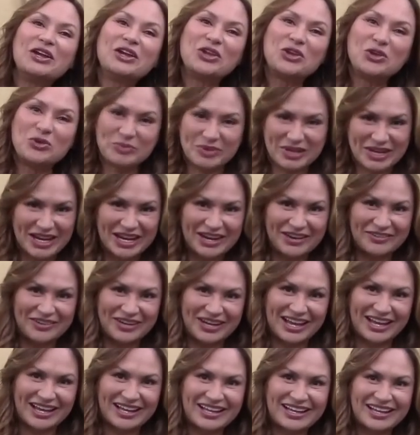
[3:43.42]
a humid
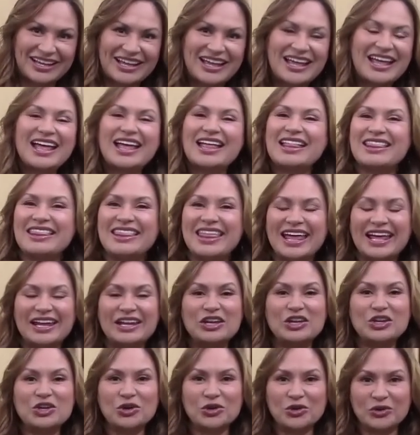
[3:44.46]
area,
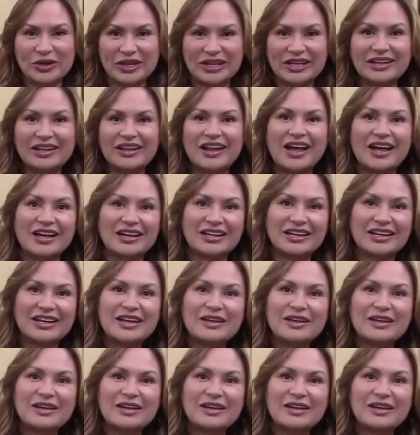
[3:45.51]
then you're in luck,